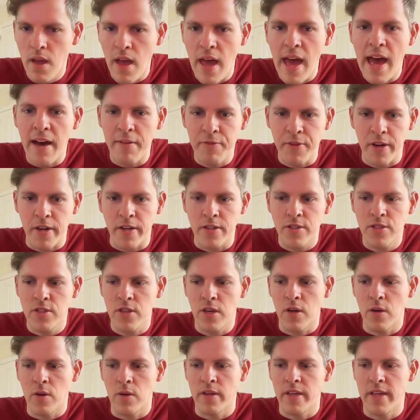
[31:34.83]
After.
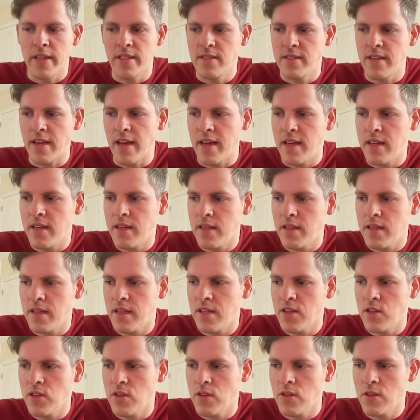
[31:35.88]
So it's
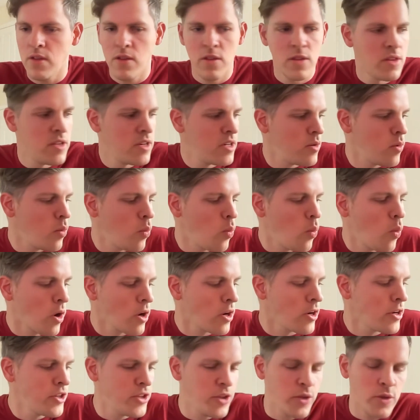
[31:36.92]
the
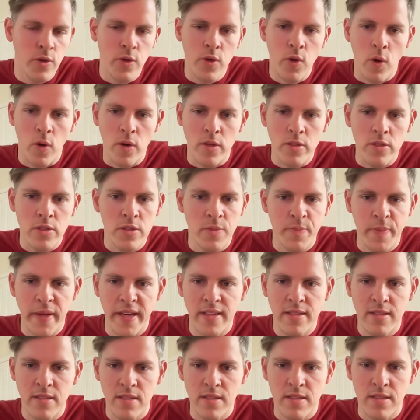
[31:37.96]
word unicorn
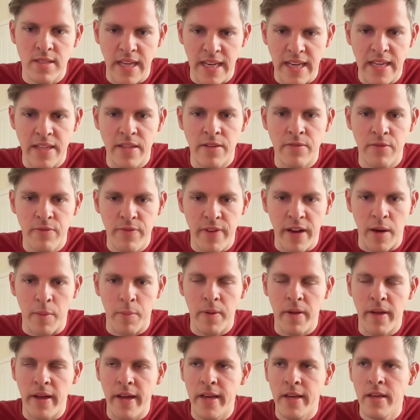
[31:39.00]
space is in Fair
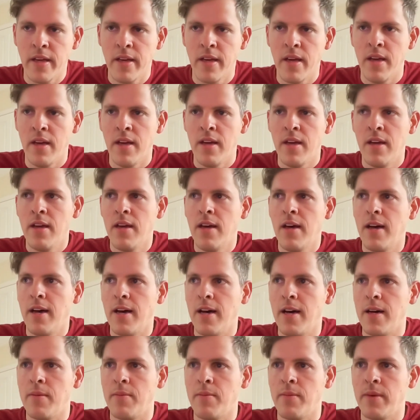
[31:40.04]
Play.
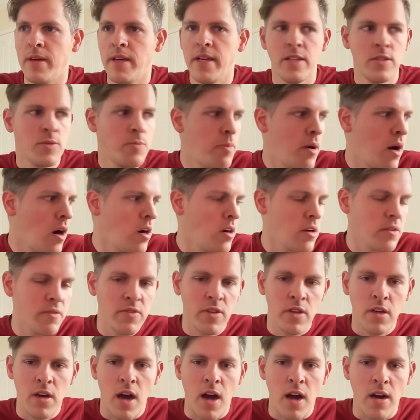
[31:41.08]
It's part of the
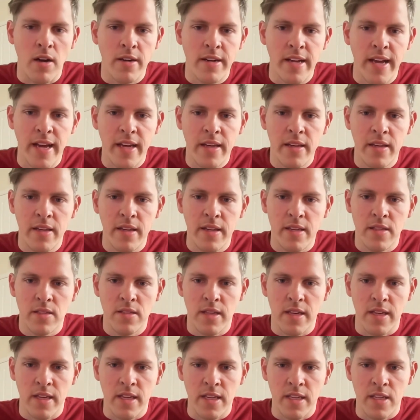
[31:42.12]
card deck. Is
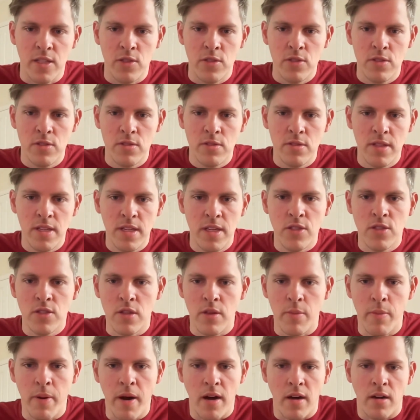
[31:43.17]
like each of the
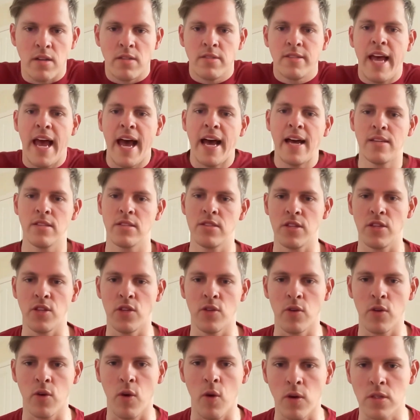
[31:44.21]
partners has a
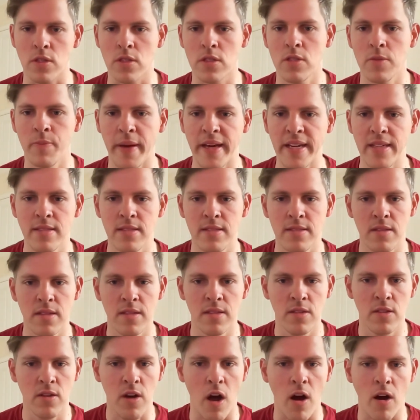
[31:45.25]
unicorn space
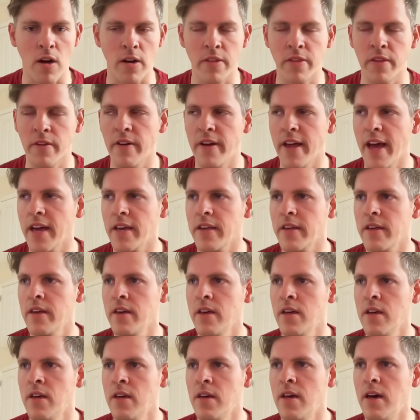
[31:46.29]
card in their deck.
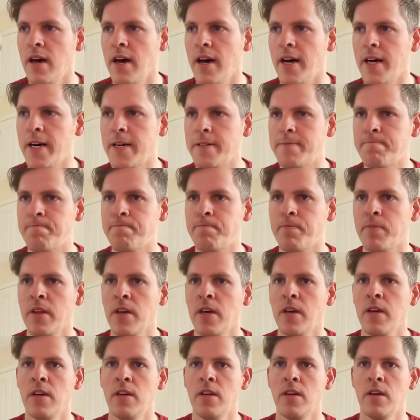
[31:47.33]

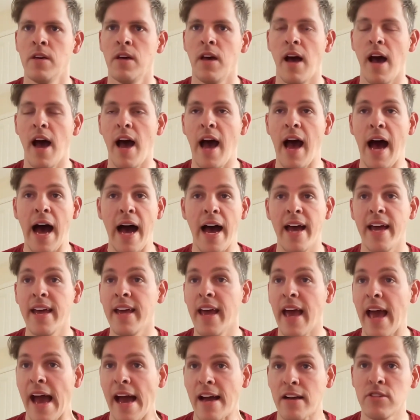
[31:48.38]
I
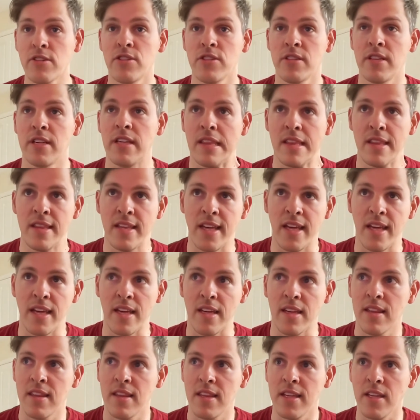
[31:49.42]
actually
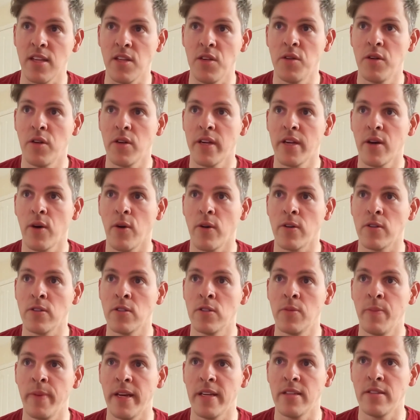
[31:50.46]
think that unicorn
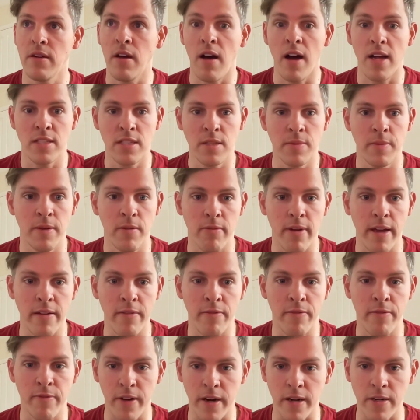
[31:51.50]
space ought to be read
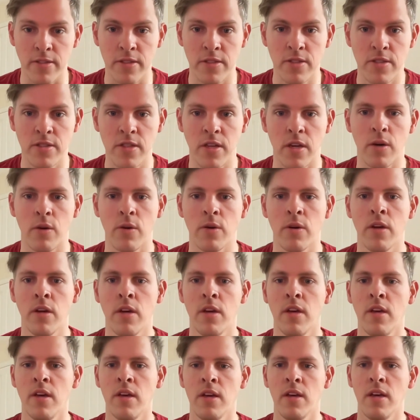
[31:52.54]
first. So
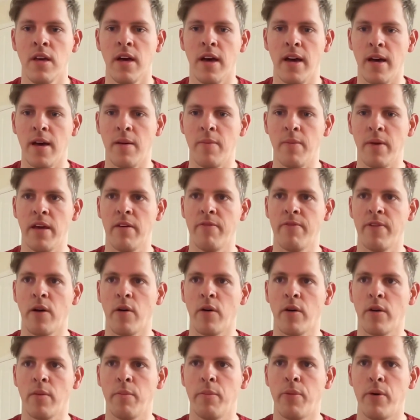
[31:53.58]
if I were
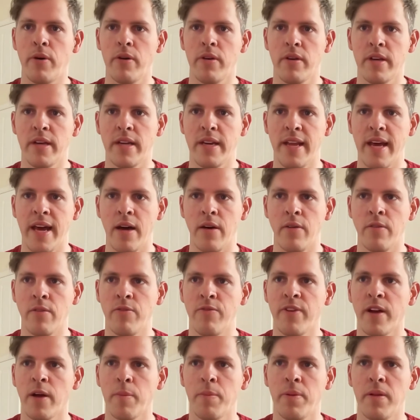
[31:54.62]
to boil it down,
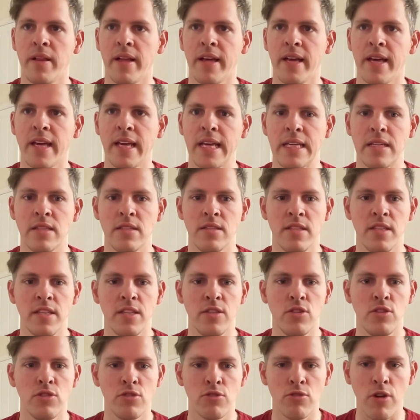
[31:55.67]
Fair Play is the
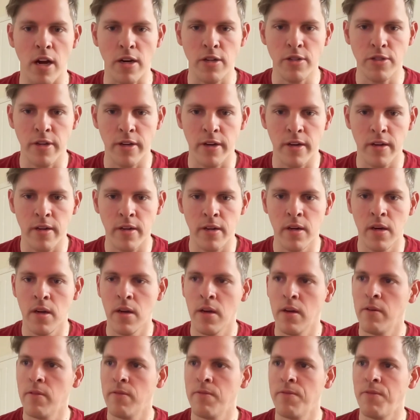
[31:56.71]
structure
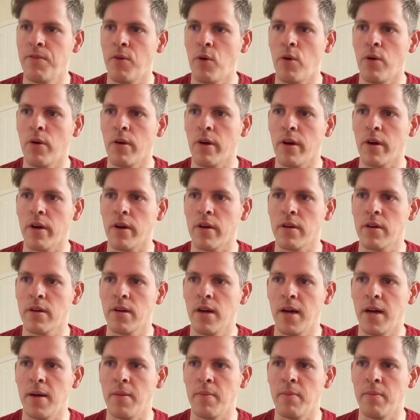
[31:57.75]
for
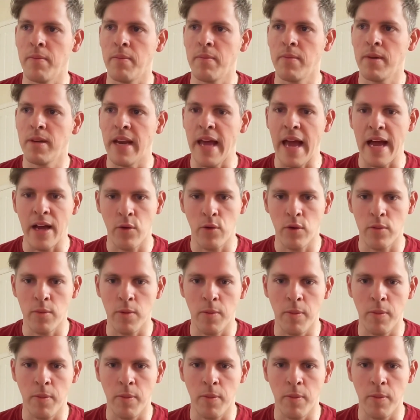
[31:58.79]
an equitable